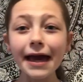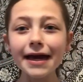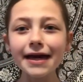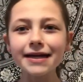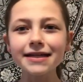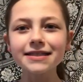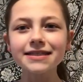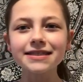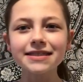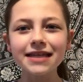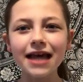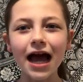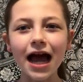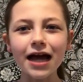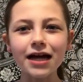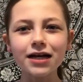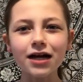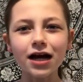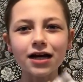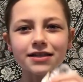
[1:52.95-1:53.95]
And
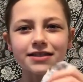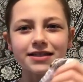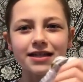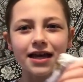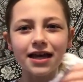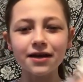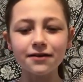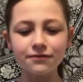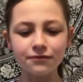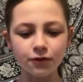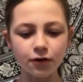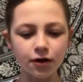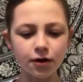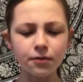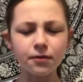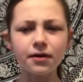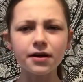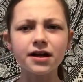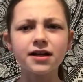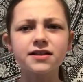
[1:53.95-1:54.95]
I got a
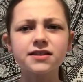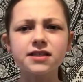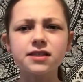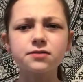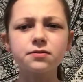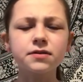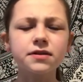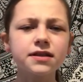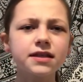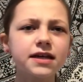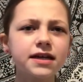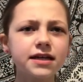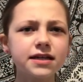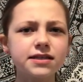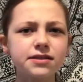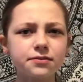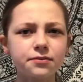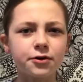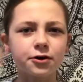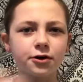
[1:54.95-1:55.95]
floral one because this one like
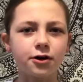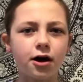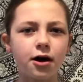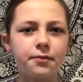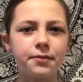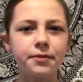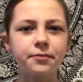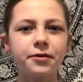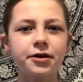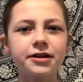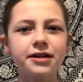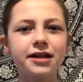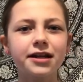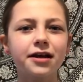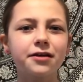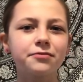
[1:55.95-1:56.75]
is a more common one,